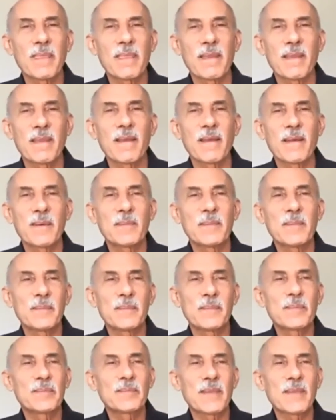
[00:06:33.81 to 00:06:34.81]

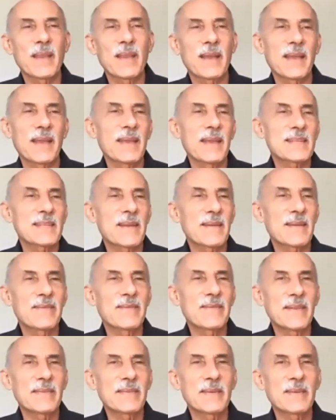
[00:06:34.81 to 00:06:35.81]
I guess I
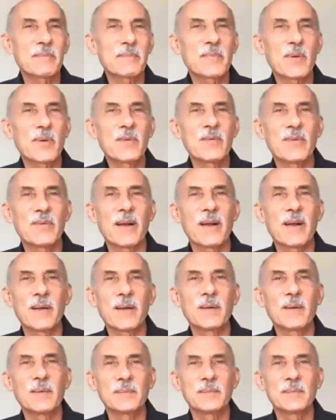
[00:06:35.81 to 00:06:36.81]
fit the profile.